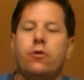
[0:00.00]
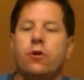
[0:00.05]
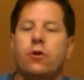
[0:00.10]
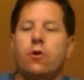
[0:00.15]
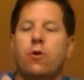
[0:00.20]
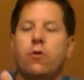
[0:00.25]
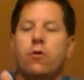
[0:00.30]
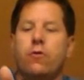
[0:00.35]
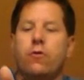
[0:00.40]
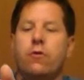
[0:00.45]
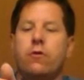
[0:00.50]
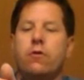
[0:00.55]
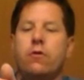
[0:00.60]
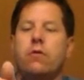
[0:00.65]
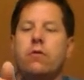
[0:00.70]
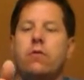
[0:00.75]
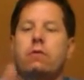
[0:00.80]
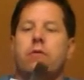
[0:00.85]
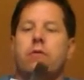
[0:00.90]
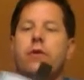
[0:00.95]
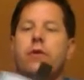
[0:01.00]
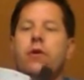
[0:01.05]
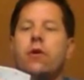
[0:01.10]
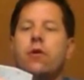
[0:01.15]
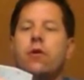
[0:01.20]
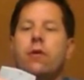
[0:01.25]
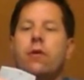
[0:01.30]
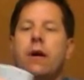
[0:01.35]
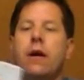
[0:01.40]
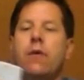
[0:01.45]
it over,
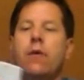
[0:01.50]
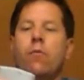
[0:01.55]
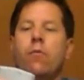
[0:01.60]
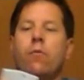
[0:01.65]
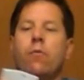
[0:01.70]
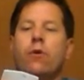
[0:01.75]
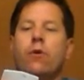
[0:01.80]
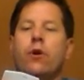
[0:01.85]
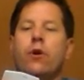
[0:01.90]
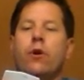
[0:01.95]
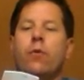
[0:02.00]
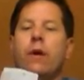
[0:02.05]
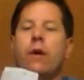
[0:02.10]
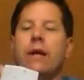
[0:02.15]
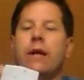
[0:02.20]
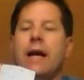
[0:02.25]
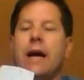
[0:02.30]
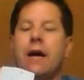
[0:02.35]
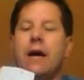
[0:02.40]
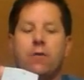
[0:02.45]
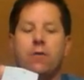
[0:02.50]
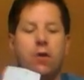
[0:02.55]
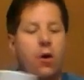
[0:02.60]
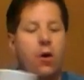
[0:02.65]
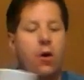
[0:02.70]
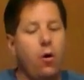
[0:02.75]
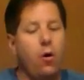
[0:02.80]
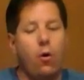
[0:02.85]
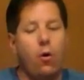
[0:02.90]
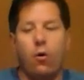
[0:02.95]
and work your way down.
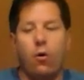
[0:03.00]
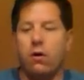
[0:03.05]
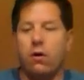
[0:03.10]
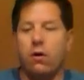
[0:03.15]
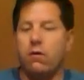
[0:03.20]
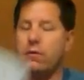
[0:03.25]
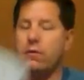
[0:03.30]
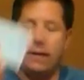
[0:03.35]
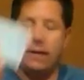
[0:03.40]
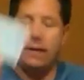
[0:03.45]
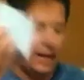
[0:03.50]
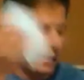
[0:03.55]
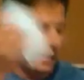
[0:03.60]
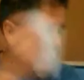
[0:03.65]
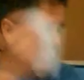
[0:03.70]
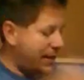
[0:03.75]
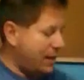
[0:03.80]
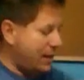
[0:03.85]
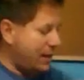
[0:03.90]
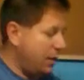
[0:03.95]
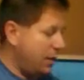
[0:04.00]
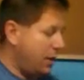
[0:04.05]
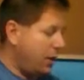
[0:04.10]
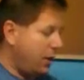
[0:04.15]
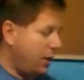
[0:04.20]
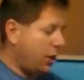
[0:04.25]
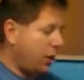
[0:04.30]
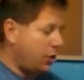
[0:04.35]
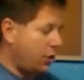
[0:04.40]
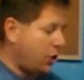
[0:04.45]
Or, like I said,
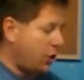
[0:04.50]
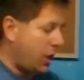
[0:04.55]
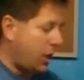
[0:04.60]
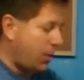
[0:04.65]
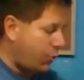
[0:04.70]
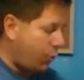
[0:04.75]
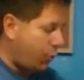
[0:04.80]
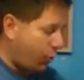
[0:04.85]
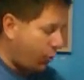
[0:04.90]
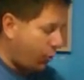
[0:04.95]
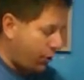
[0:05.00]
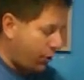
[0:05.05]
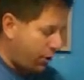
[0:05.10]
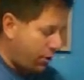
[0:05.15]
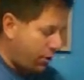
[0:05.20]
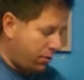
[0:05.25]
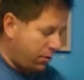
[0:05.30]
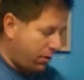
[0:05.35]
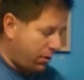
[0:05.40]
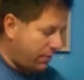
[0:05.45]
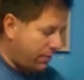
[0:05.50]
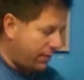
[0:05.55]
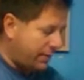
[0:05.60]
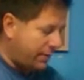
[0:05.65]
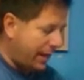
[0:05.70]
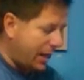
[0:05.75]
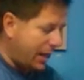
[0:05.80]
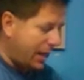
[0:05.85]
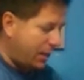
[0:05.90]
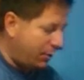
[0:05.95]
a sharp corner of a
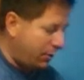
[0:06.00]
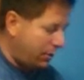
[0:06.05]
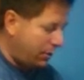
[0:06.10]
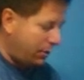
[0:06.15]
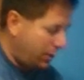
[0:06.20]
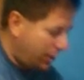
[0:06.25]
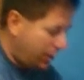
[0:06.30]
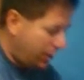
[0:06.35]
table,